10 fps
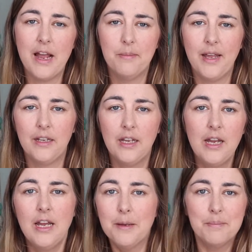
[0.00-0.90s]
I'm
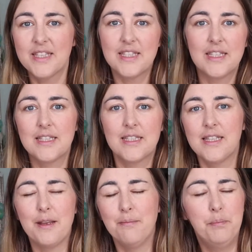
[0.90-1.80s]

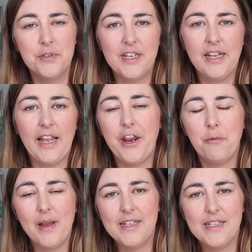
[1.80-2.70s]
like buzzing and getting
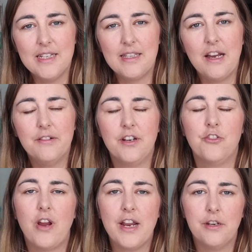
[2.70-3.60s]
all my ideas out
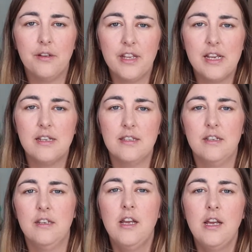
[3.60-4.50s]
and trying new things
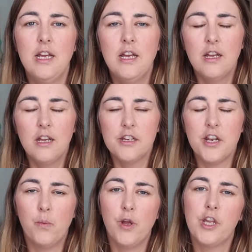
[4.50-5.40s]
and, you
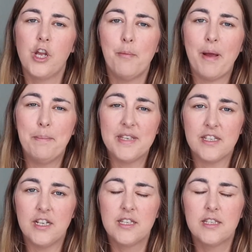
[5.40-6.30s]
know, working on my
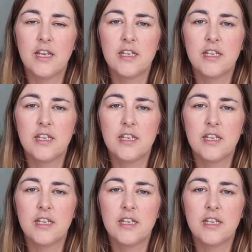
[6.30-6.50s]
business.